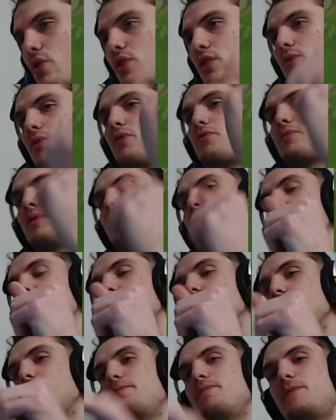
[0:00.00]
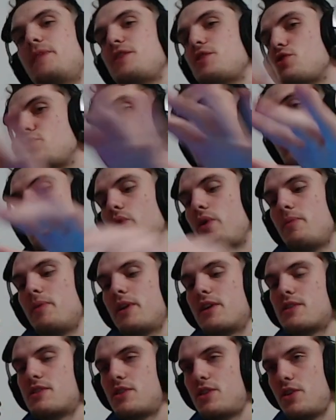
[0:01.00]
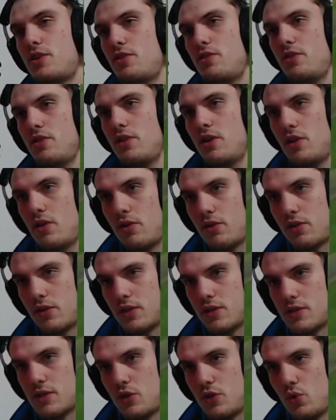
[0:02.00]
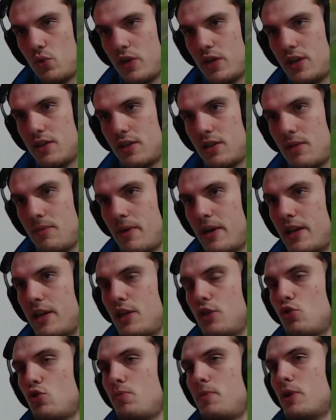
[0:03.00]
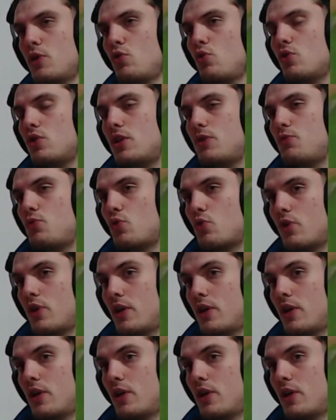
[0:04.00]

on the wave management. There is no way okay. because here, look at this. You hit him, and it would be good if you